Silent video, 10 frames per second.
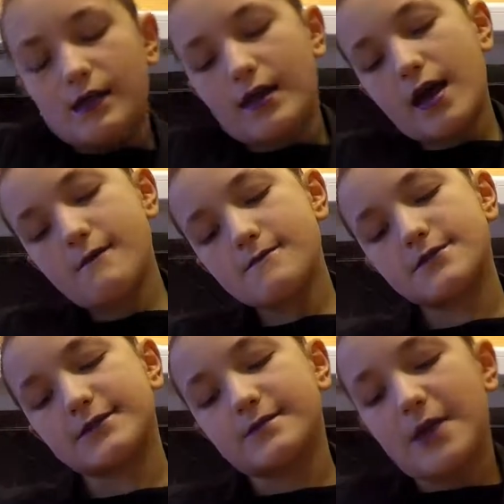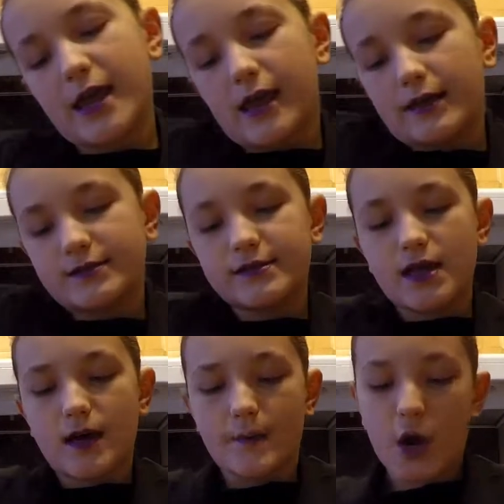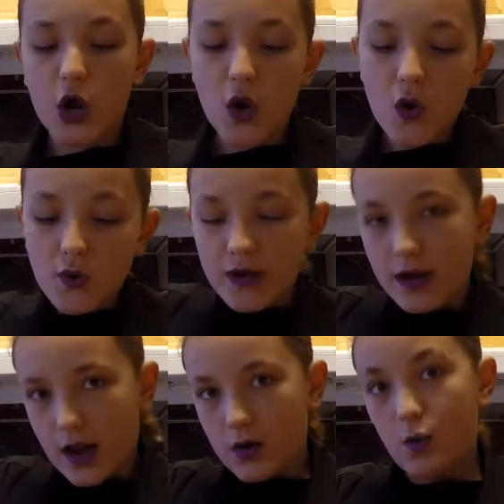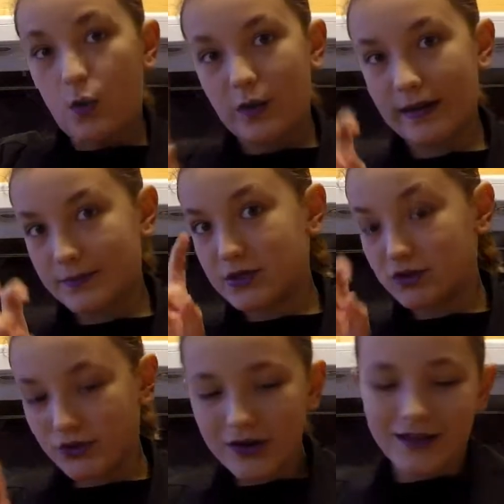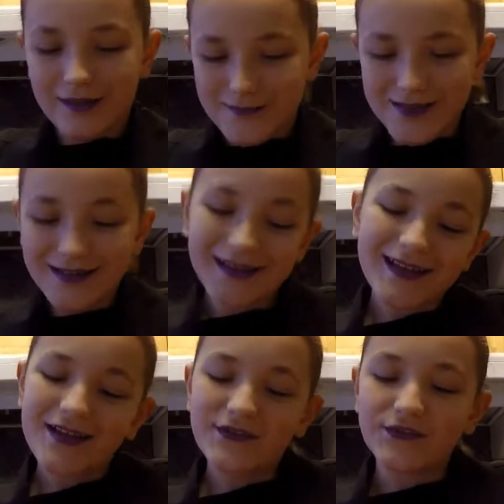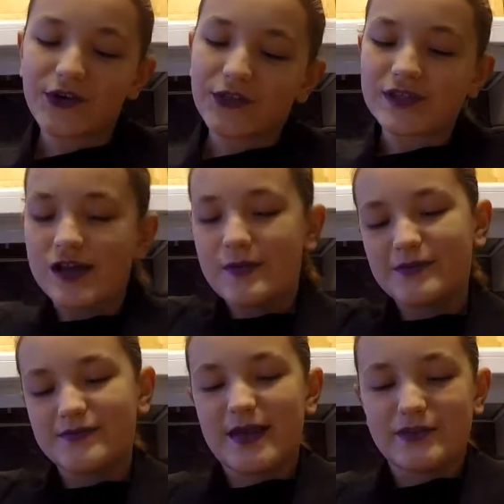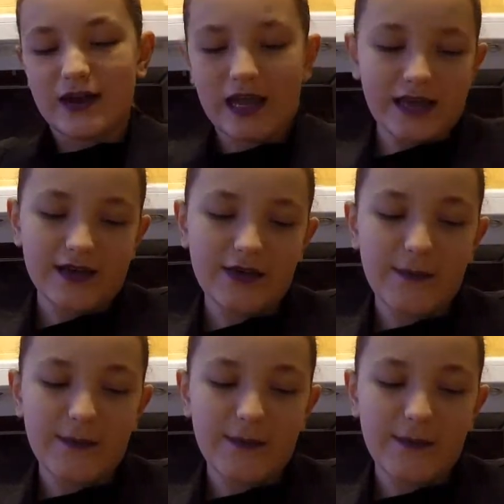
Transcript: Now I'm just making some coconut whipped cream for the top of my drink.